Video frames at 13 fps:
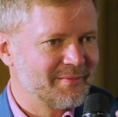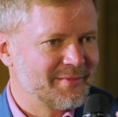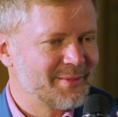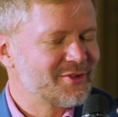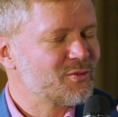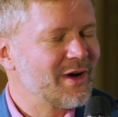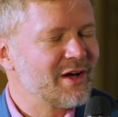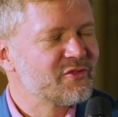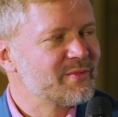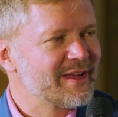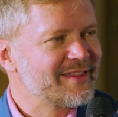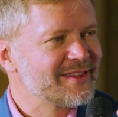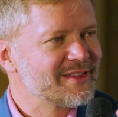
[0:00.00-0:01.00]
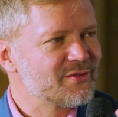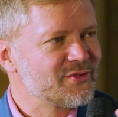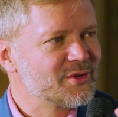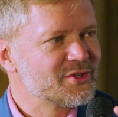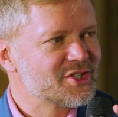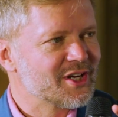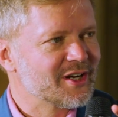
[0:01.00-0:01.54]
maybe 12 months in the
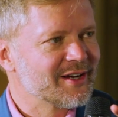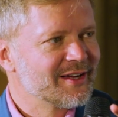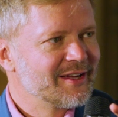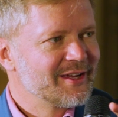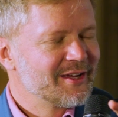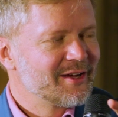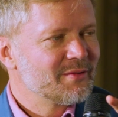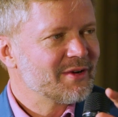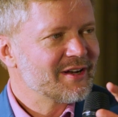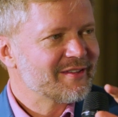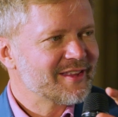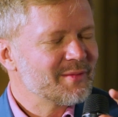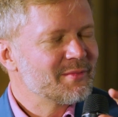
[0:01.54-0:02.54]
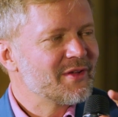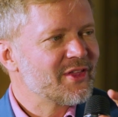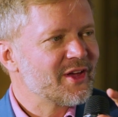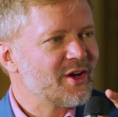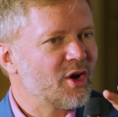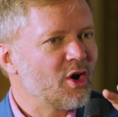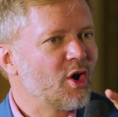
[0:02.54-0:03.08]
future, what are some of the
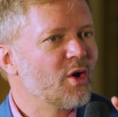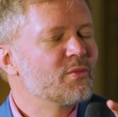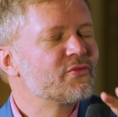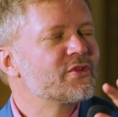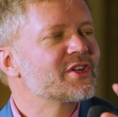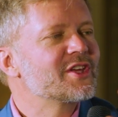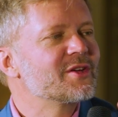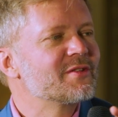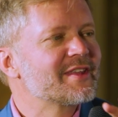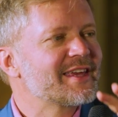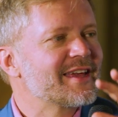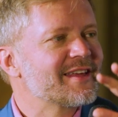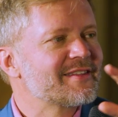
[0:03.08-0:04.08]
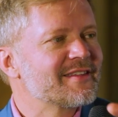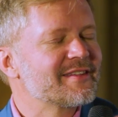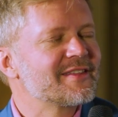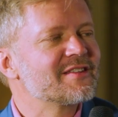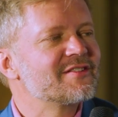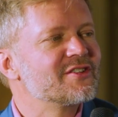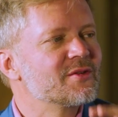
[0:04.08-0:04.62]
hopeful use cases
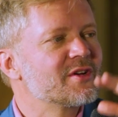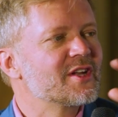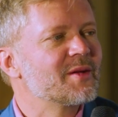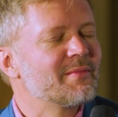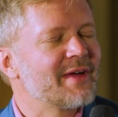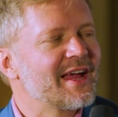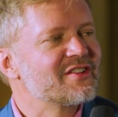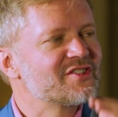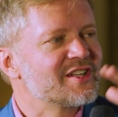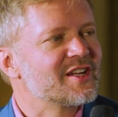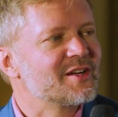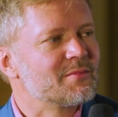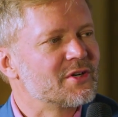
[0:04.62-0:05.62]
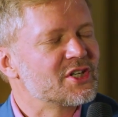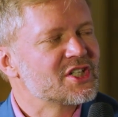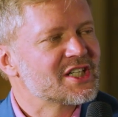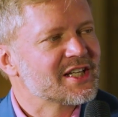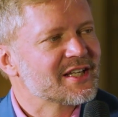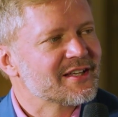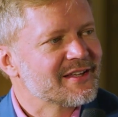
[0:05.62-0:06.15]
that you could imagine
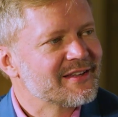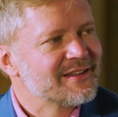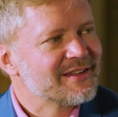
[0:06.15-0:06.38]
emerging?